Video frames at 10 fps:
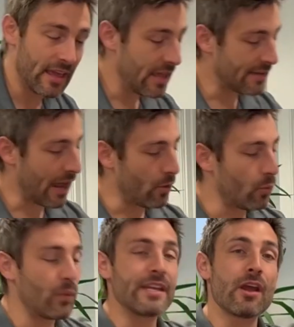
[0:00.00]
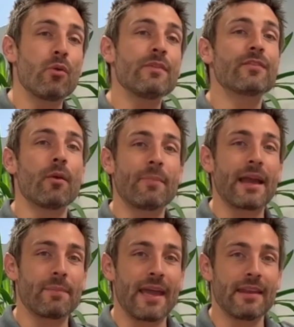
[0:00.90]
Now, we know we've got
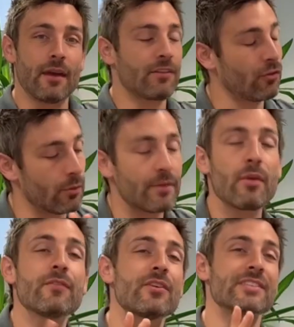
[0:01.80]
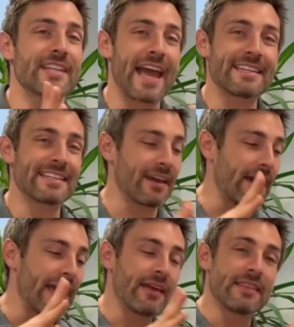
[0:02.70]
we know we've got sciatica,
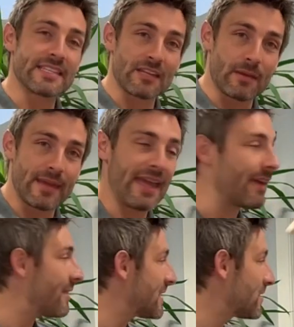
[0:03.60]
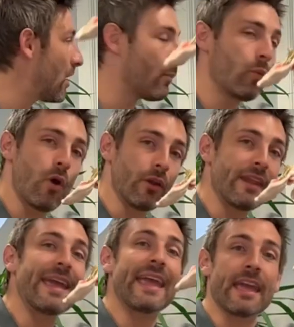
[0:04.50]
this type here, this type 1,
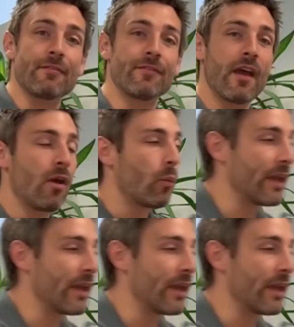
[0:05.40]
if when